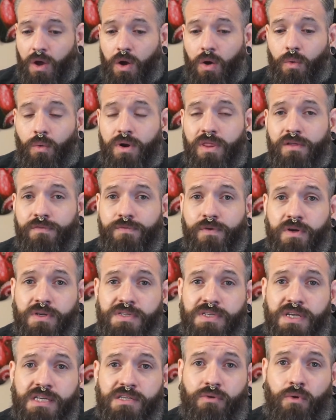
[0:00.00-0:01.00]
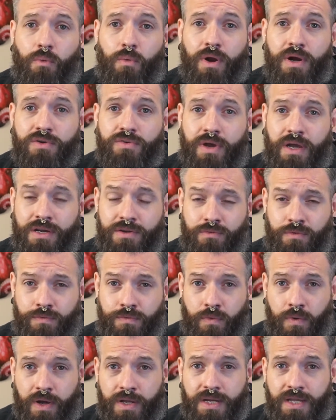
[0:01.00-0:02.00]
One of the first things that we want to try to
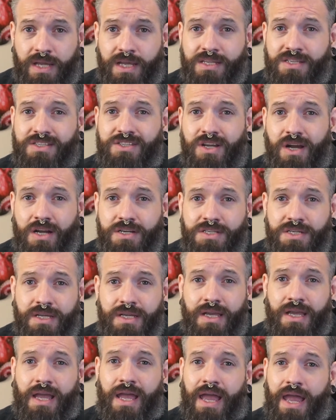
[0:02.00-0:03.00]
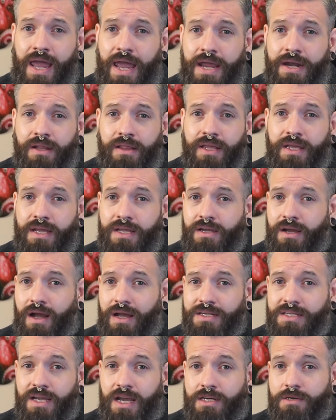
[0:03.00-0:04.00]
avoid is touching, handling, and
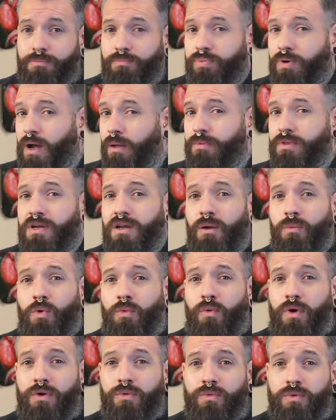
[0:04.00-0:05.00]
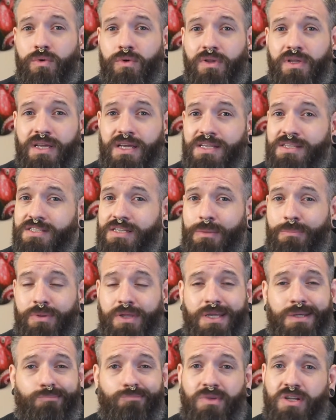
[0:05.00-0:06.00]
contact. Probably the number one rule is
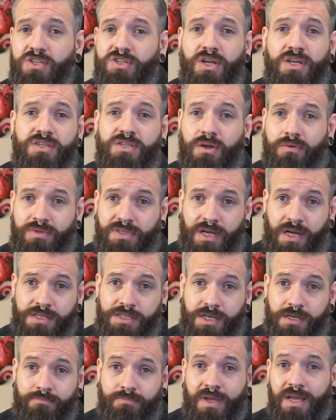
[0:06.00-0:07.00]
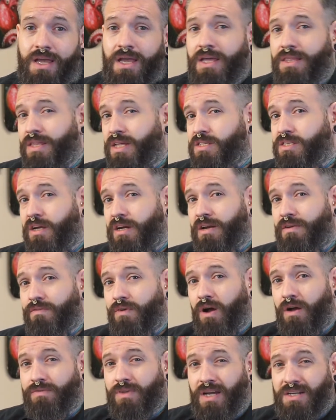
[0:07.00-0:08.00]
simply just don't touch it. That's going to
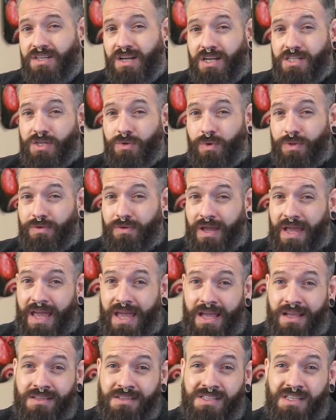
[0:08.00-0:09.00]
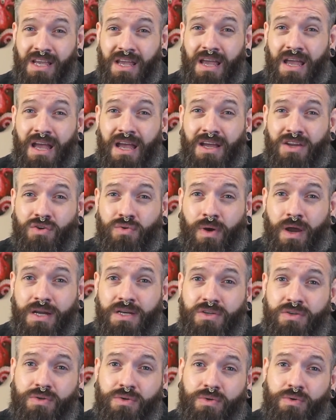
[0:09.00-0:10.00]
involve not touching with your hands, trying
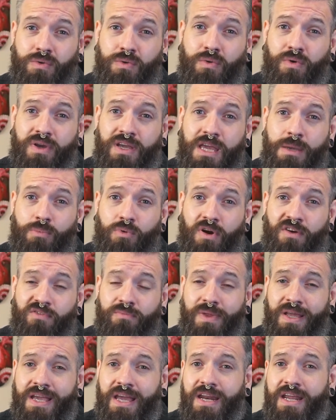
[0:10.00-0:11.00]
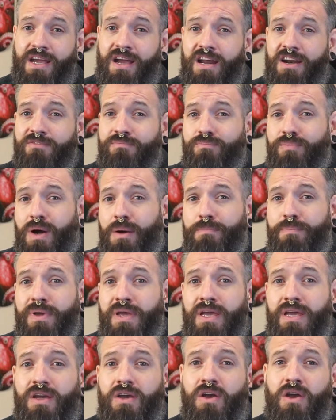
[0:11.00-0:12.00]
to keep away from like any kind of
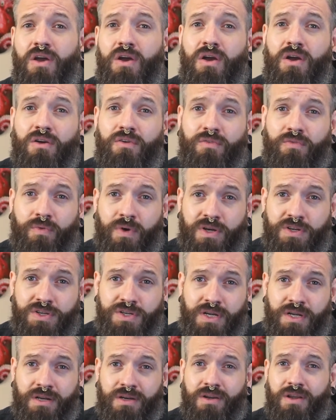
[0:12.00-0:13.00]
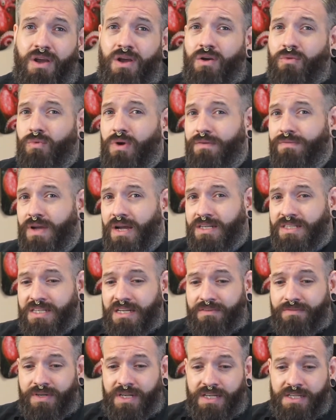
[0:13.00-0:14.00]
bumping, friction, rough
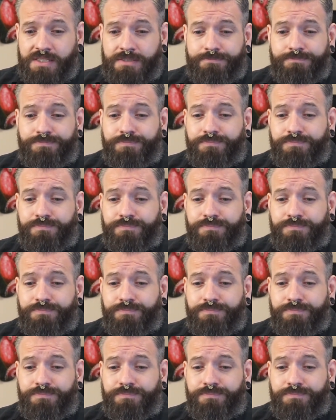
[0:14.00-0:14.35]
activities,